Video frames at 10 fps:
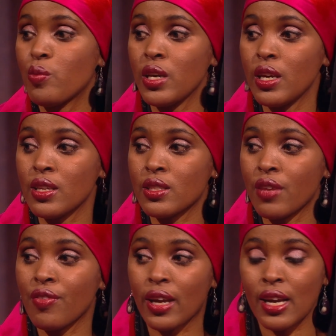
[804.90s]
me is,
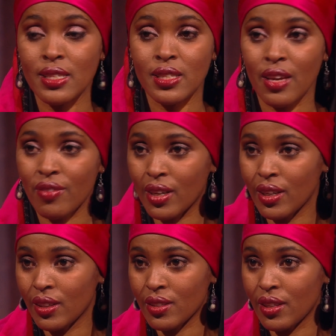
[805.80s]
if I can save
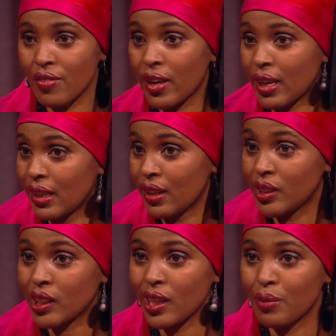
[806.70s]
girls, if I can
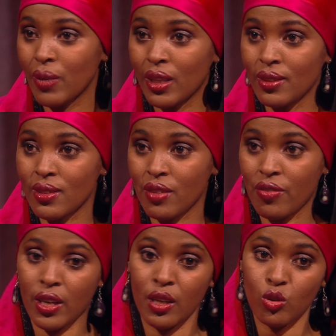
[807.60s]
educate mothers, if
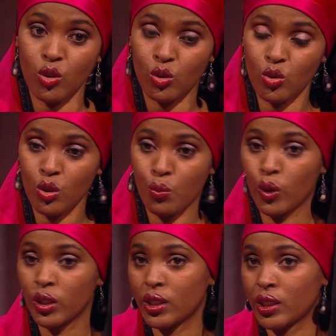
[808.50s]
I can talk to the
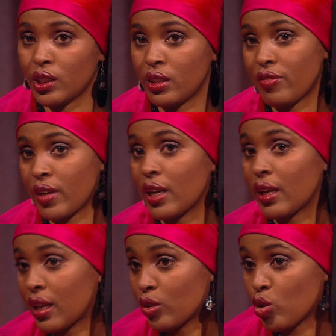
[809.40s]
politician, if I
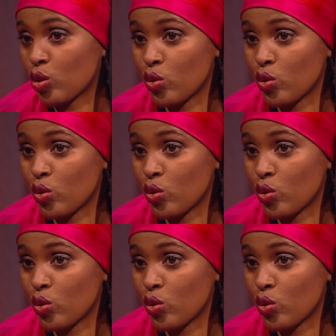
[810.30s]
can talk